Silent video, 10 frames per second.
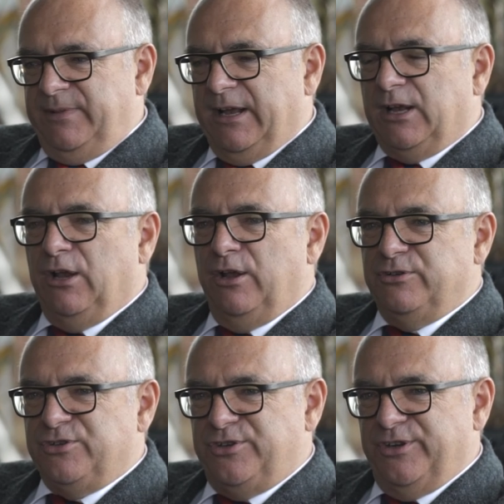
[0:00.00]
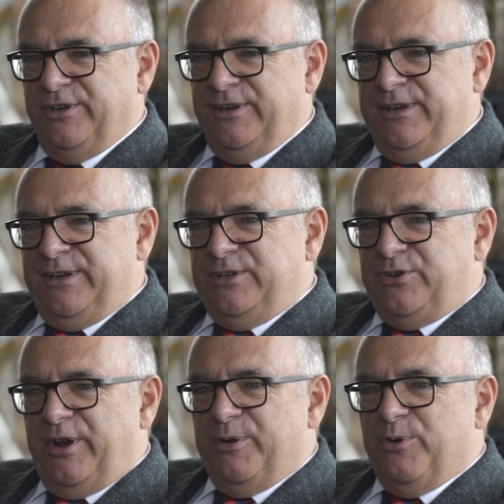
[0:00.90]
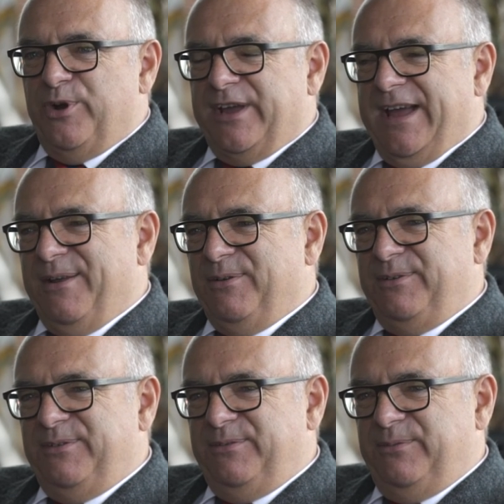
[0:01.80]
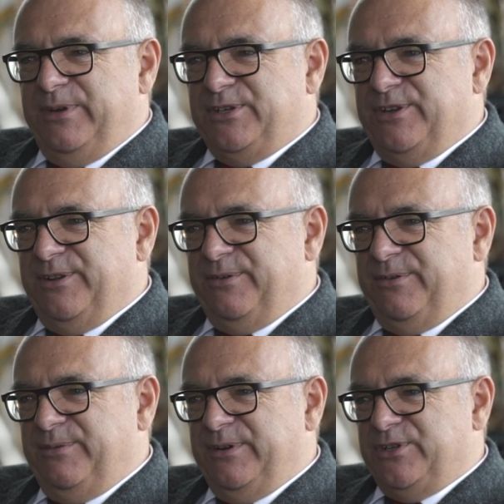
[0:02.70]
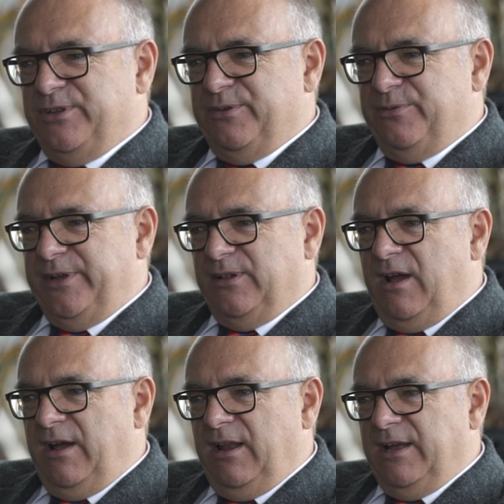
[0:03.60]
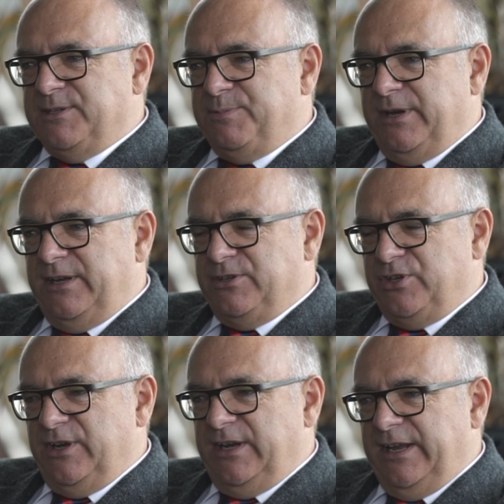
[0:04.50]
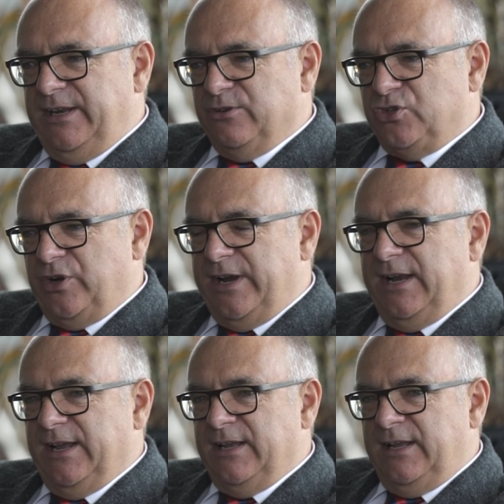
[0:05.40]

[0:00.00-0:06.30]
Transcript: get close to trying to work out which are the which are the real highlights. But in certainly in Australia,